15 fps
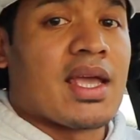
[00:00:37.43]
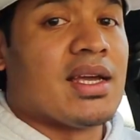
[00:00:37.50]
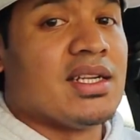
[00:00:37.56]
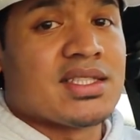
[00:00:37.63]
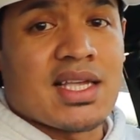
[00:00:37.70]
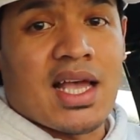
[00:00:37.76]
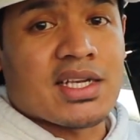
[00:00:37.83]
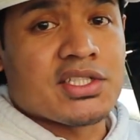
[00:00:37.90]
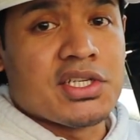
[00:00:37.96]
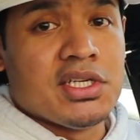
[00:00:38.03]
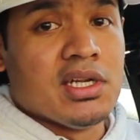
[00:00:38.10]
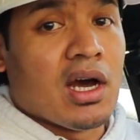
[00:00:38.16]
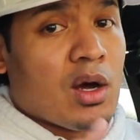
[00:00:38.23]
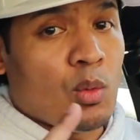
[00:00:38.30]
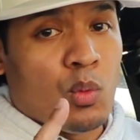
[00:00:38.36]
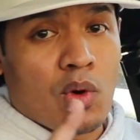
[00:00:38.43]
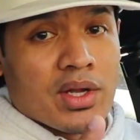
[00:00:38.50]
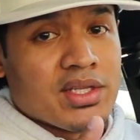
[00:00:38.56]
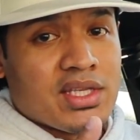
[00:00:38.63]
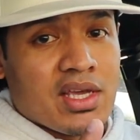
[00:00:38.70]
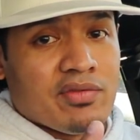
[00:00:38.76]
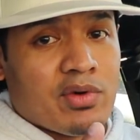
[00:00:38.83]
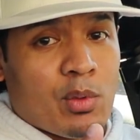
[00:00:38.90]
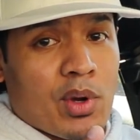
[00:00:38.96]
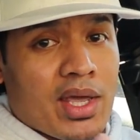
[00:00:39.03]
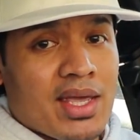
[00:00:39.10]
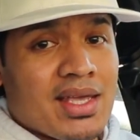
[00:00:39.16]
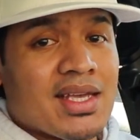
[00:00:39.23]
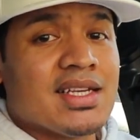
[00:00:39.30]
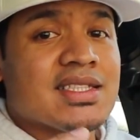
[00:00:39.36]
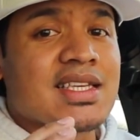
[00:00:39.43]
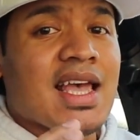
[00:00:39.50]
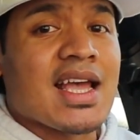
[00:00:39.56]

And it's actually not one giveaway, it's